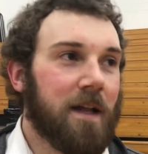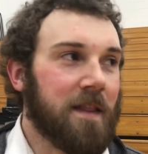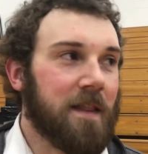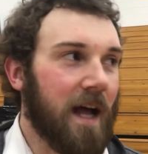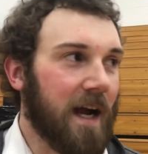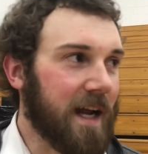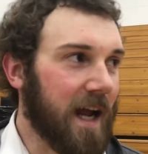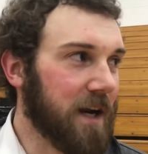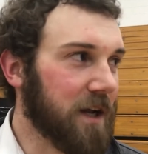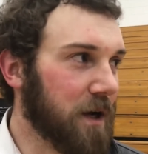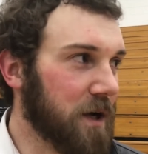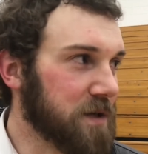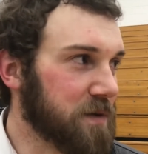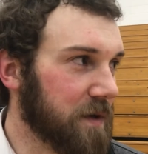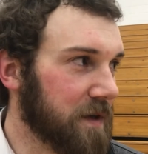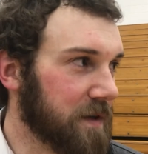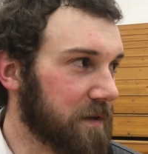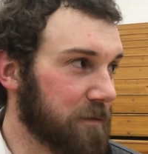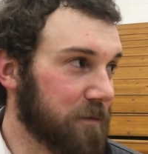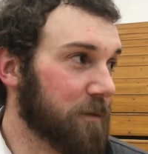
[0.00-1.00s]
That kind of goes
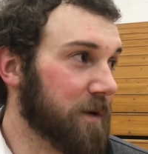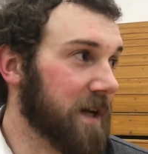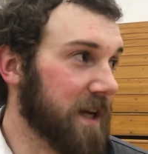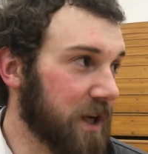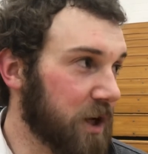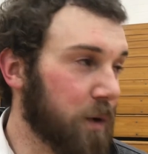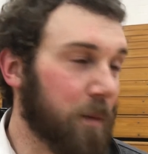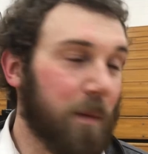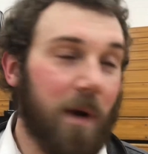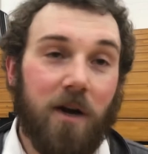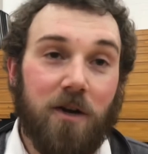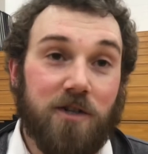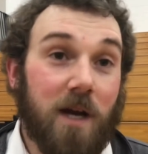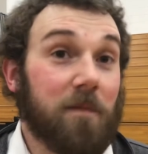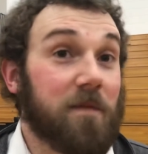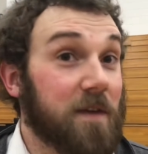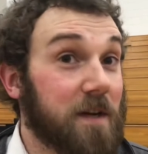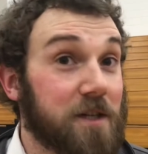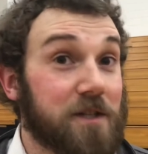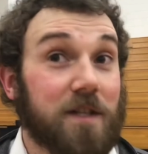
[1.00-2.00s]
with we need to do a better
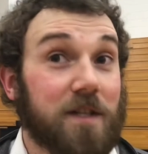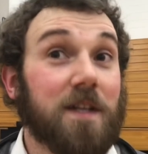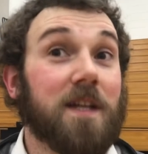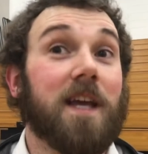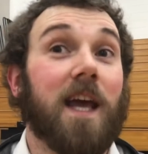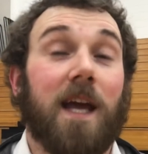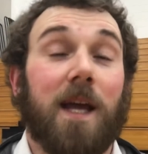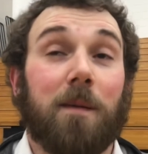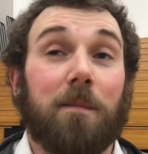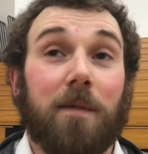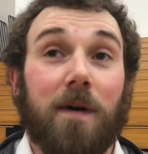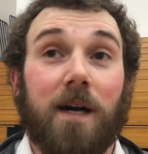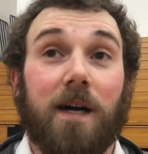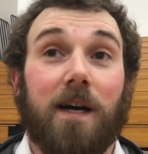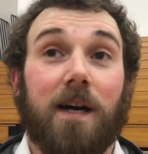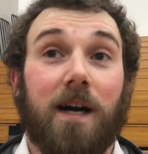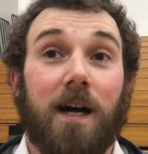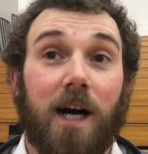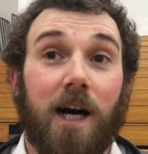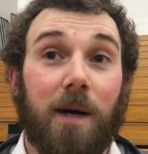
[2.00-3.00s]
job finishing the game,
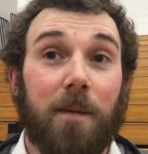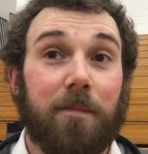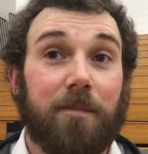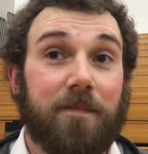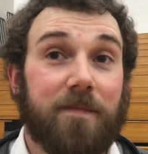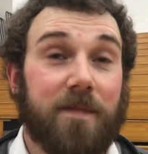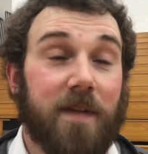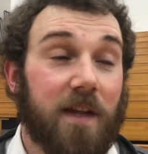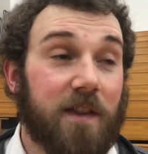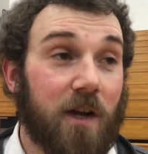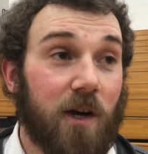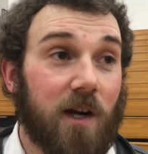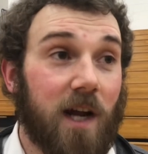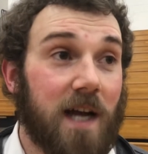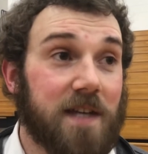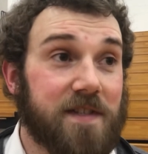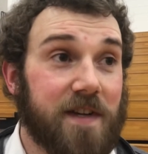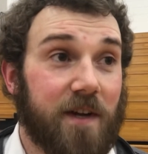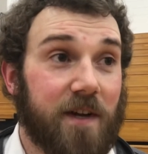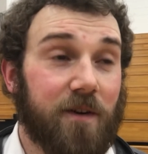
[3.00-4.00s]
but I thought our
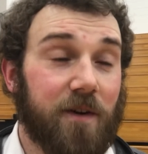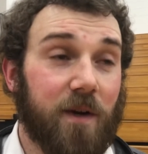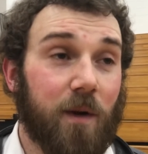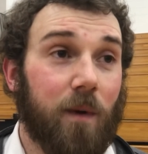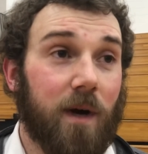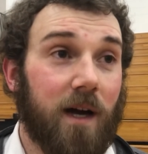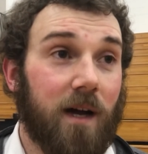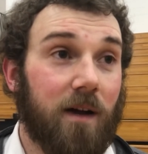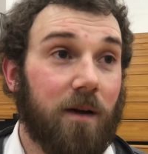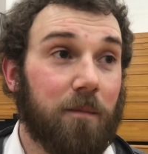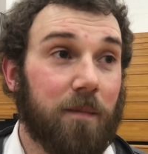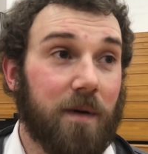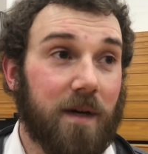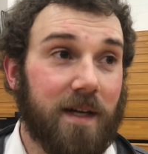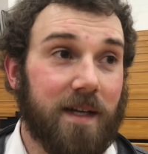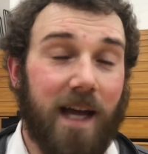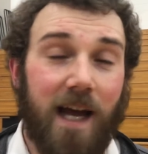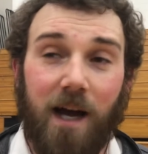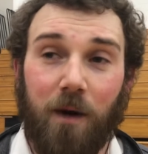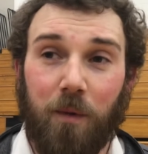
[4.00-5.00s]
guys handled it well.
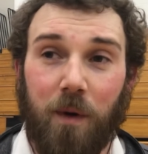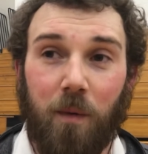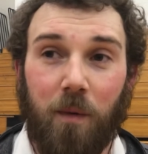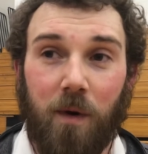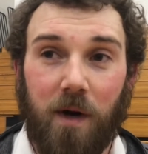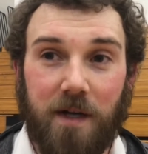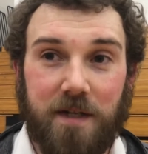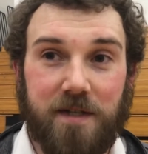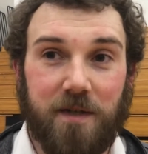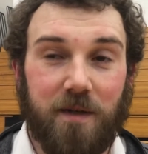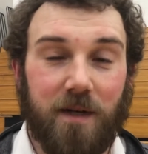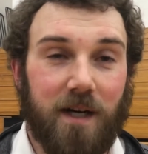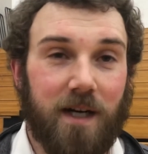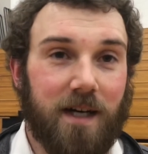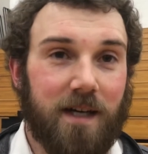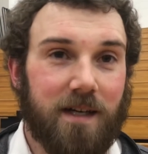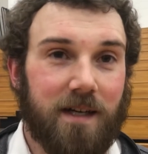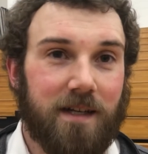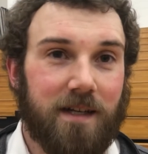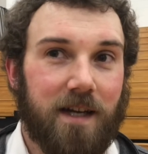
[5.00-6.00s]
But, yeah, we want
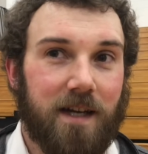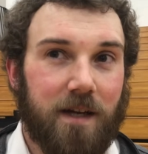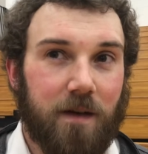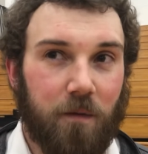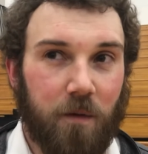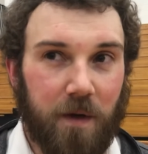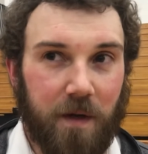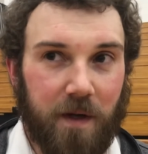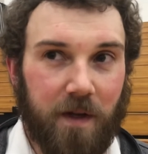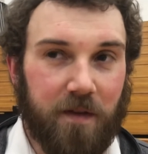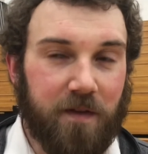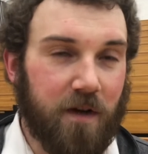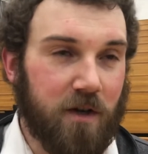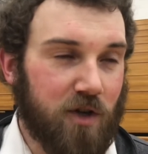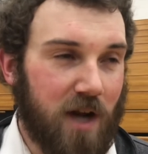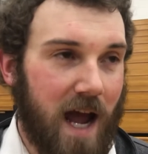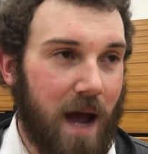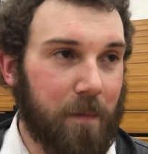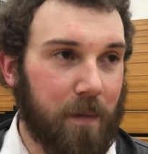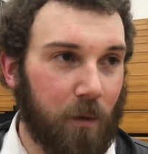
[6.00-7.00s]
to, if they're
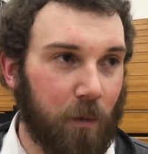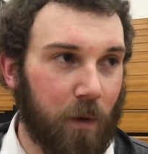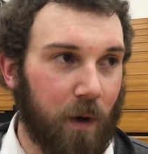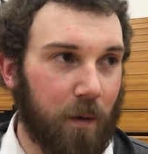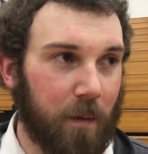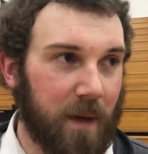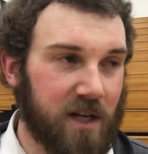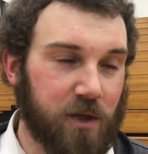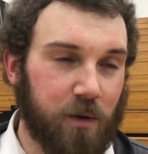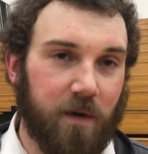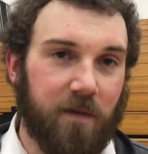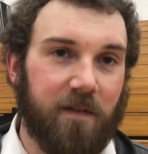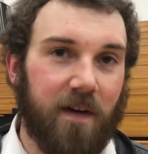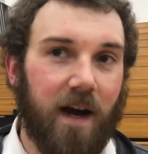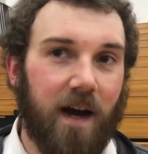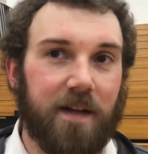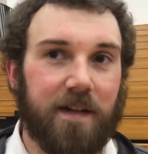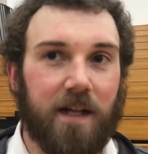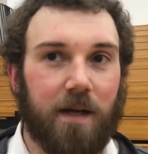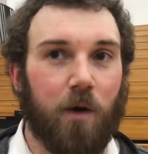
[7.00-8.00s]
trapping, we want to make sure we
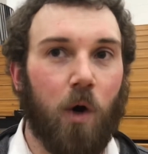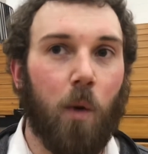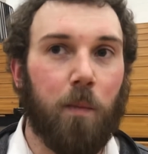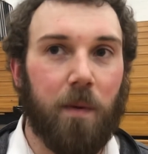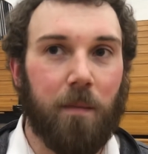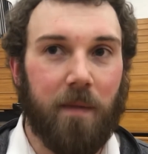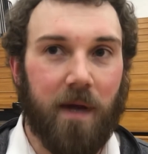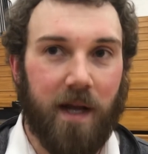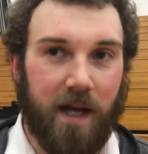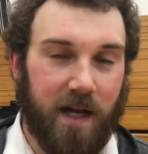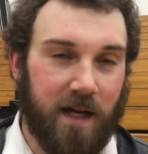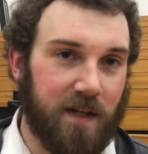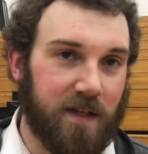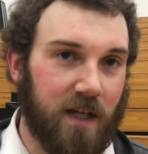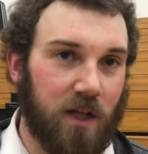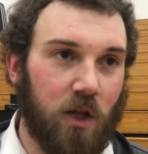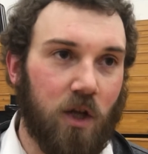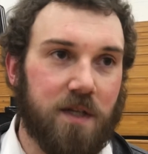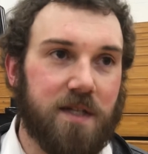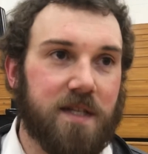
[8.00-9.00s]
find that open man and
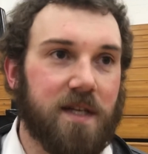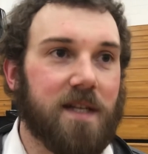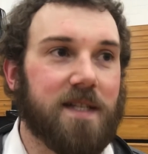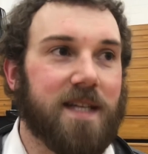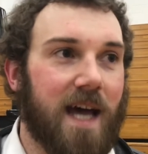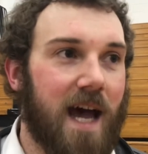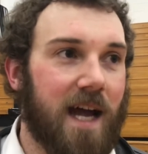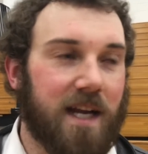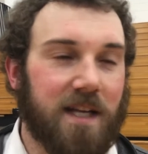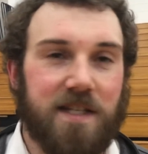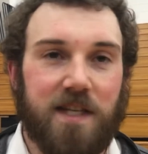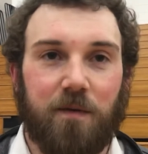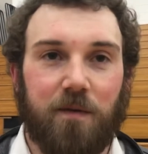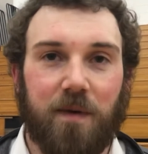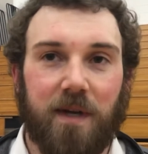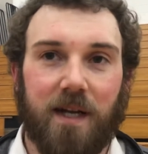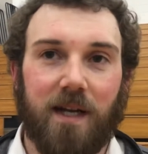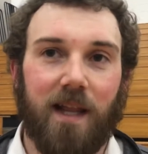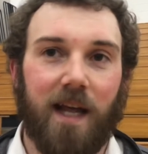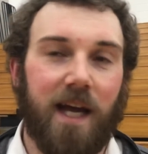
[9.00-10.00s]
then look to attack and see if
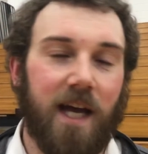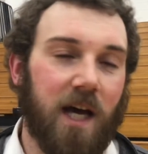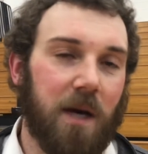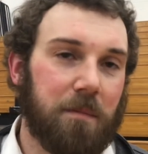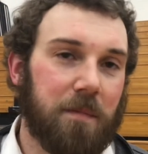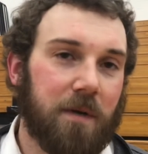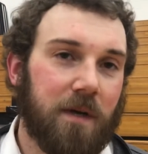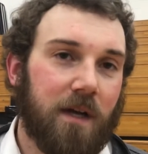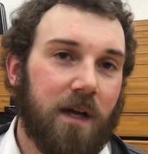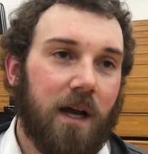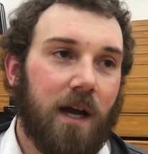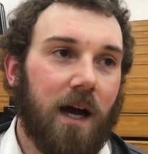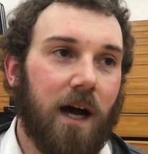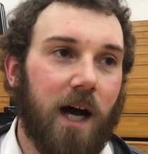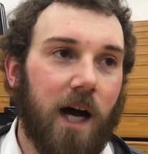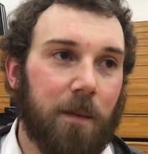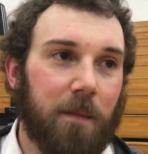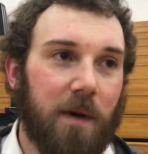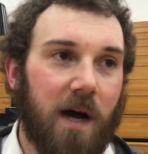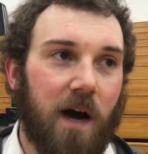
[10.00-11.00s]
we can get a layup
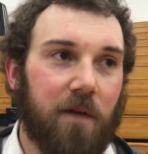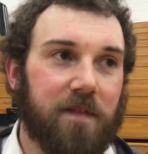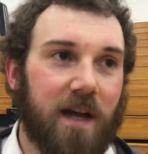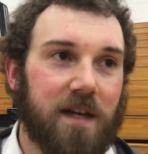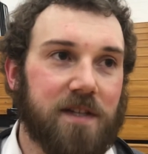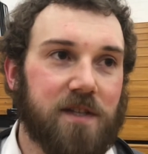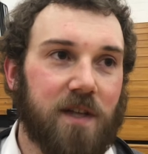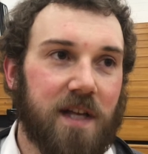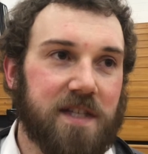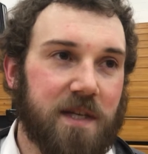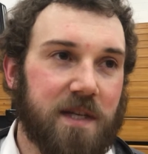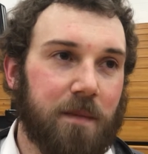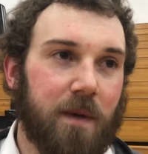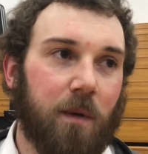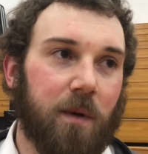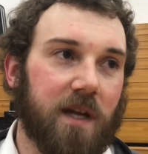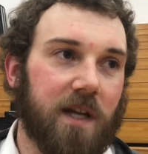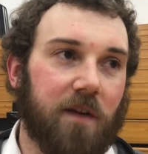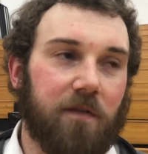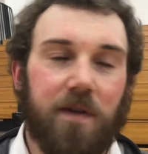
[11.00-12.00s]
off that. So that's something that
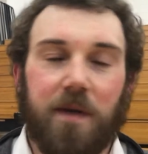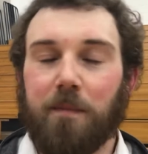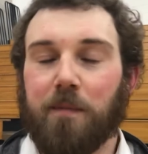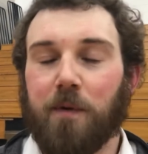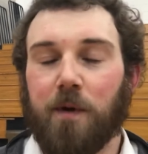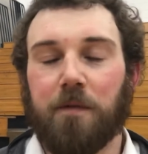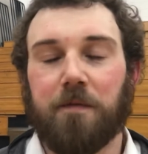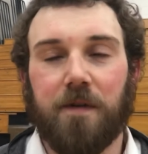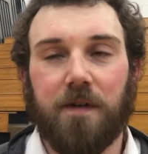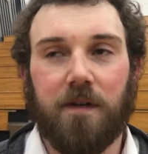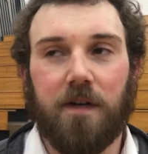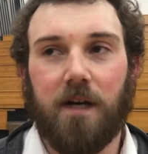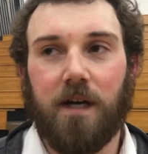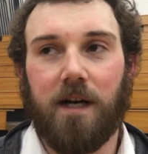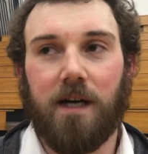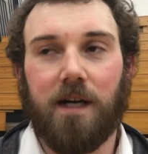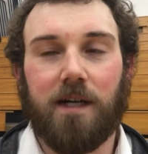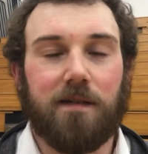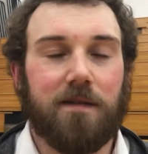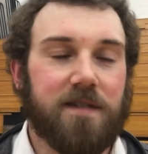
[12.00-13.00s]
we can definitely improve
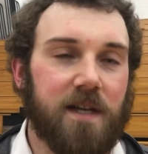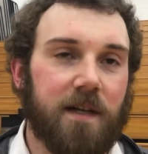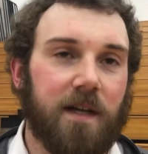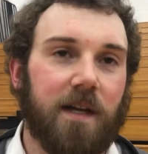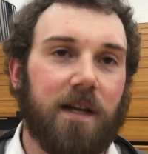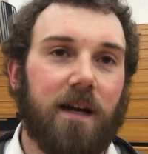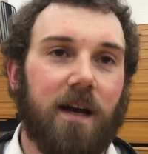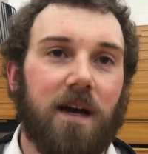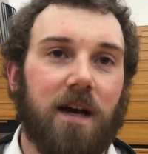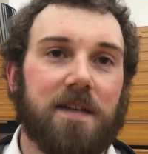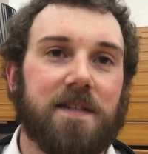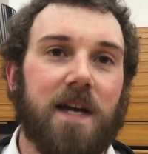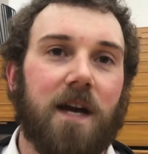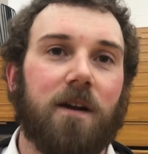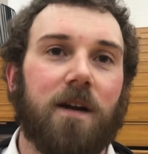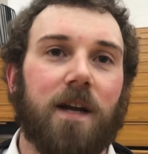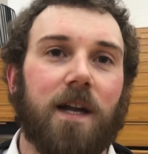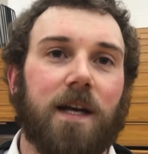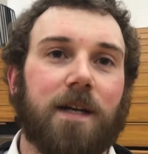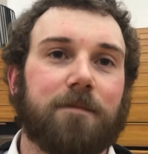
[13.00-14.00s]
for
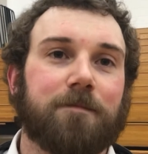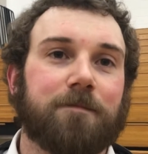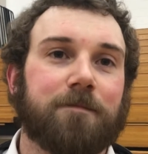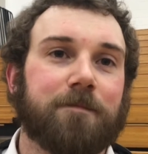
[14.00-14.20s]
Saturday night.